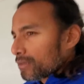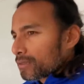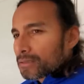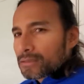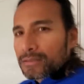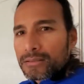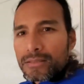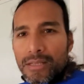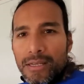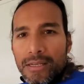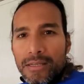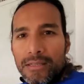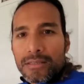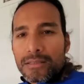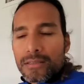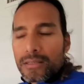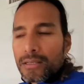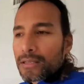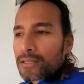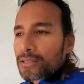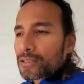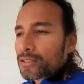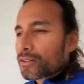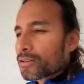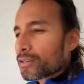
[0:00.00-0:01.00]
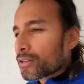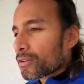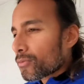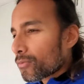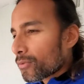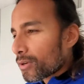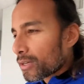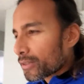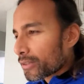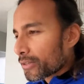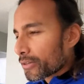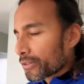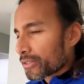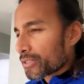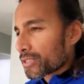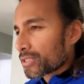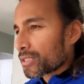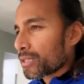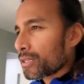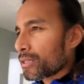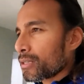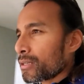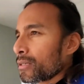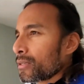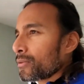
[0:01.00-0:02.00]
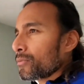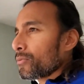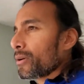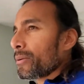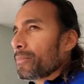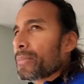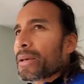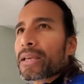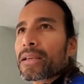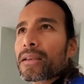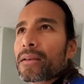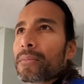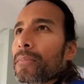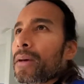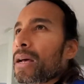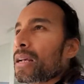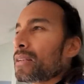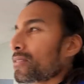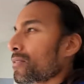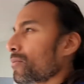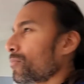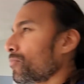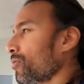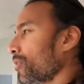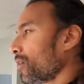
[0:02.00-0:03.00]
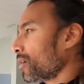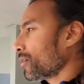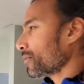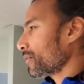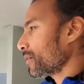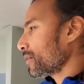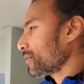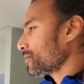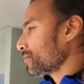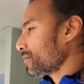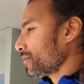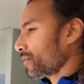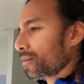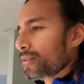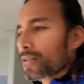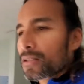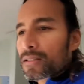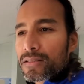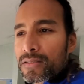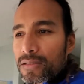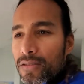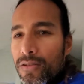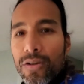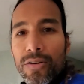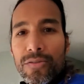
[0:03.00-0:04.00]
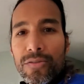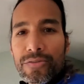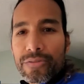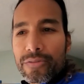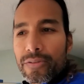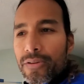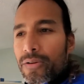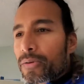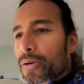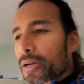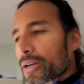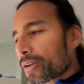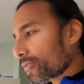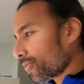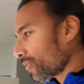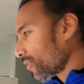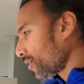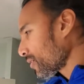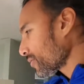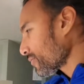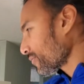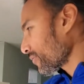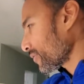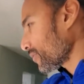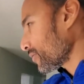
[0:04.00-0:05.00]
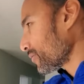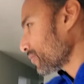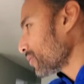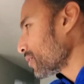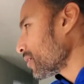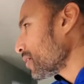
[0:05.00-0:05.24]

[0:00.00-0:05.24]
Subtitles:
Day 6, Unit 113. We're making massive progress here. Let's go through a quick walkthrough.